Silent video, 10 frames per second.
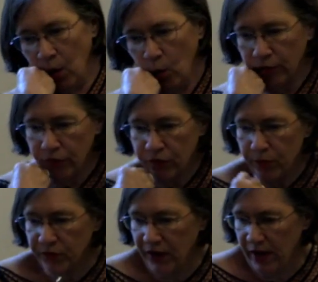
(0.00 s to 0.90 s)
Order
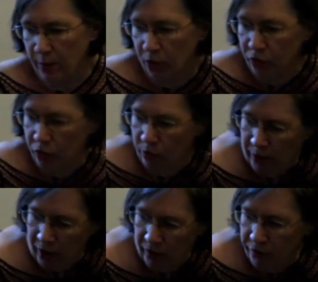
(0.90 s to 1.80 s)
some samples or
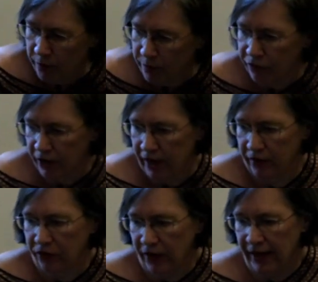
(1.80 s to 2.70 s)
borrow from
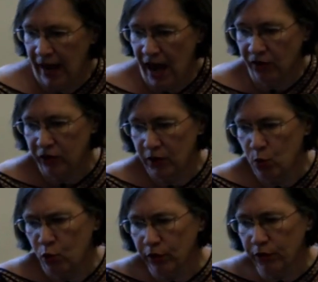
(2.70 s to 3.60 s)
friends and actually
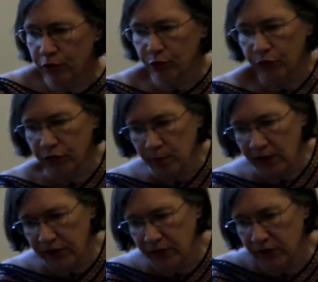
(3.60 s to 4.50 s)
work through some
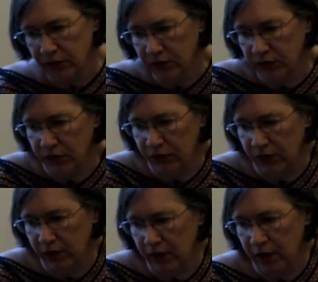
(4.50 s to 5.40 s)
lessons to
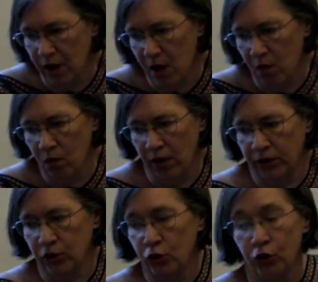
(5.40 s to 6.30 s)
see
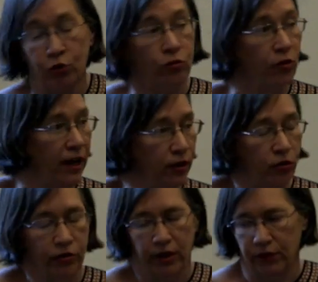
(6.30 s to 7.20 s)
what you and
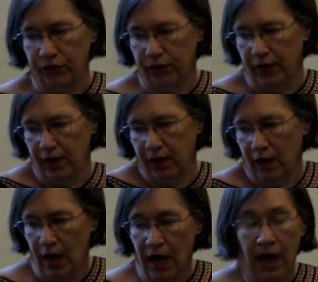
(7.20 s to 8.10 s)
your kids think.
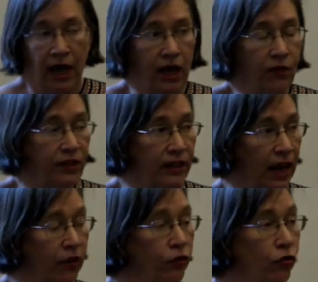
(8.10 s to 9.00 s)
If it
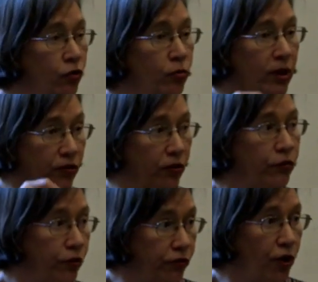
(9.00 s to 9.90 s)
takes too much
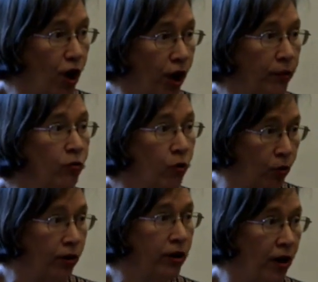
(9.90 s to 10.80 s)
of your time to
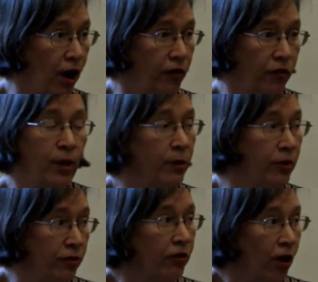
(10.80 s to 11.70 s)
organize, maybe
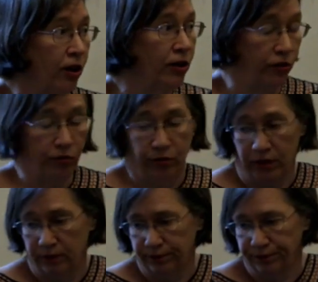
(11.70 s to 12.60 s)
you're not going to do it.